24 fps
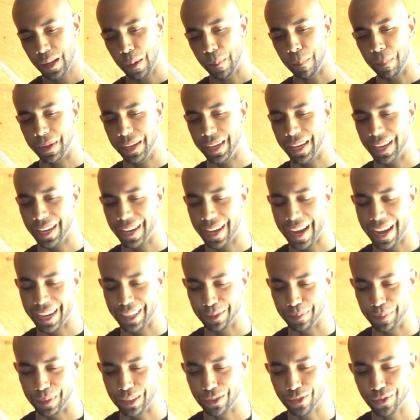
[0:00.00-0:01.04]
But yeah
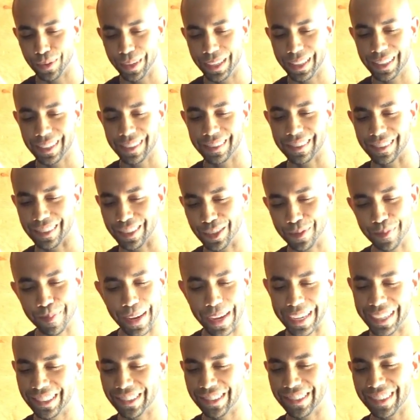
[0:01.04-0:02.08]
guys, between the
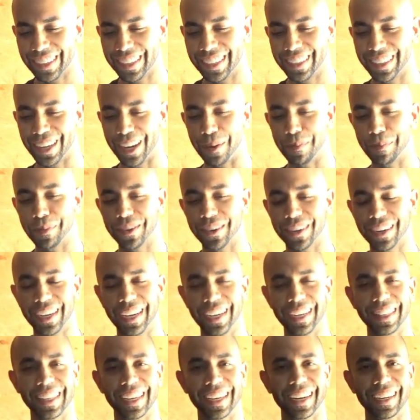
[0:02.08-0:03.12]
suspension
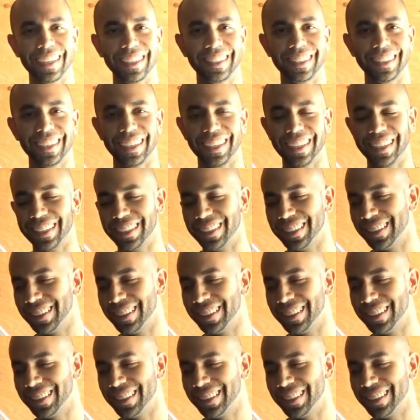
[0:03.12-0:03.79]
upgrade that I did,